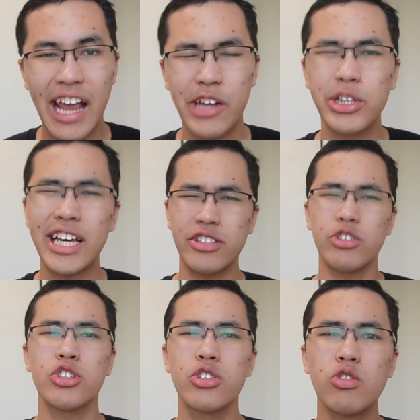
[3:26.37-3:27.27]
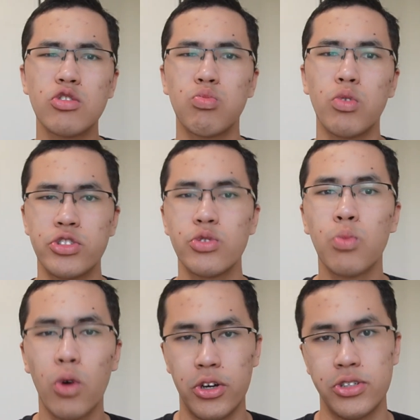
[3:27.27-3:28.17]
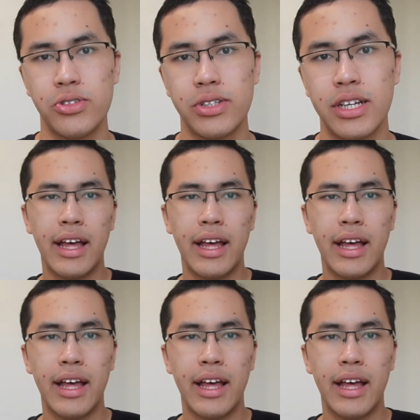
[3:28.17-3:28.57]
and you get to choose what you work on.